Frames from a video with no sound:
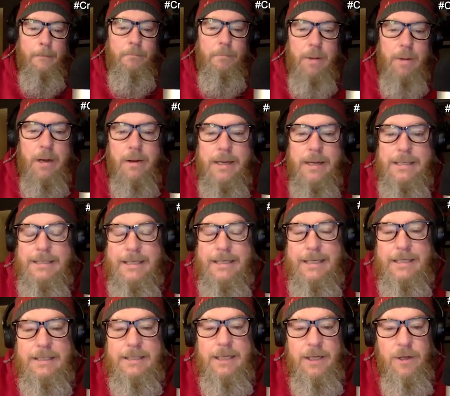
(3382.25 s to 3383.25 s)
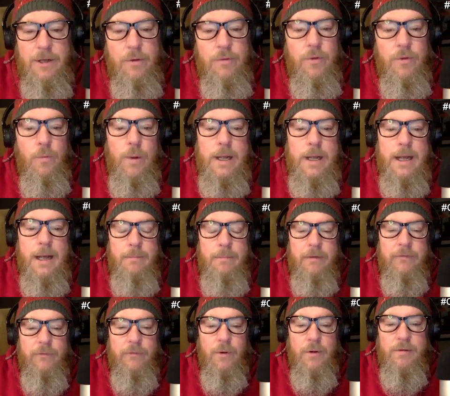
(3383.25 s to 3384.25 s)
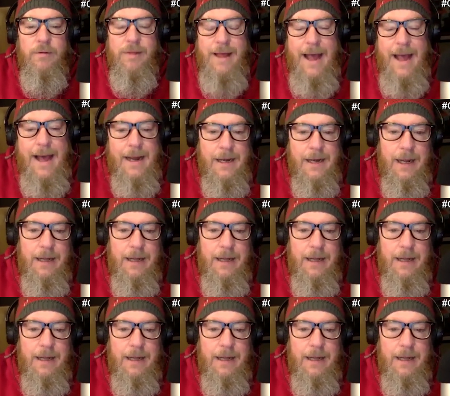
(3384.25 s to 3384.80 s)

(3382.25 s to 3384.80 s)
buried TCU the weekend before that.